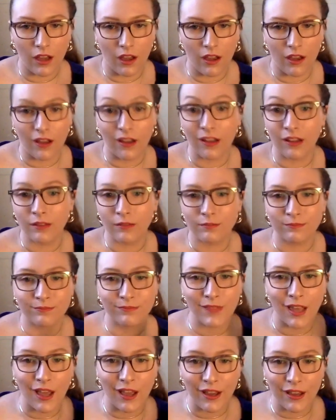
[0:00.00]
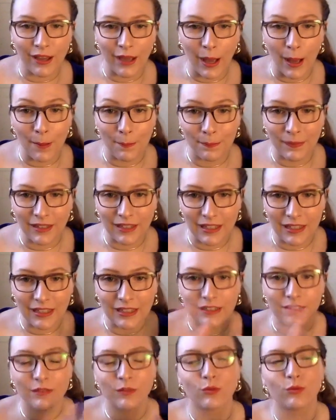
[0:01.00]
uh,
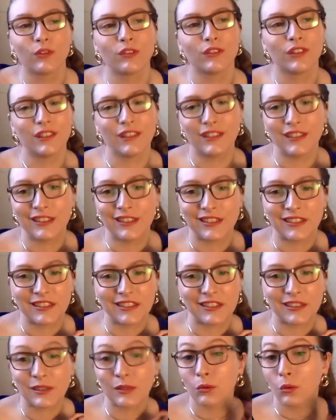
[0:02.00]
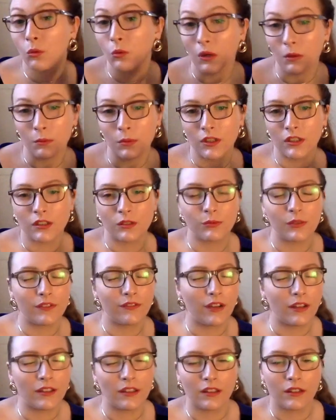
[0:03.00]
company when really it's just one person. We
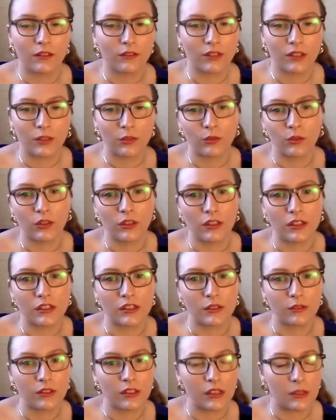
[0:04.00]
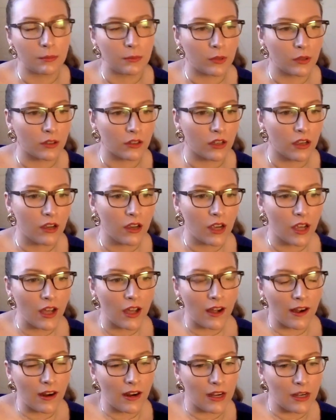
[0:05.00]
find that out like really soon in the book.
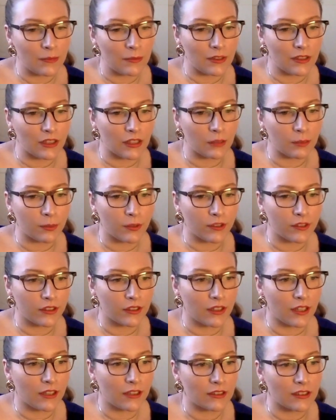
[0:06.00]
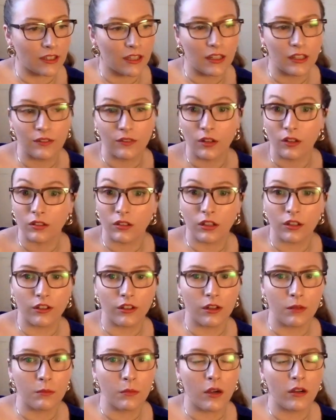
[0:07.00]
Um, and this person has kind of
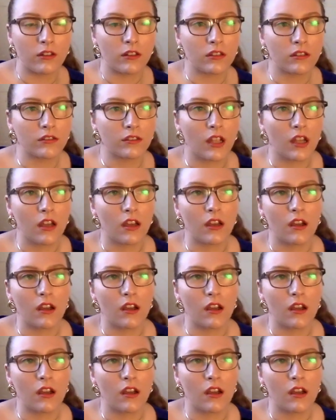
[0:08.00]
ulterior motives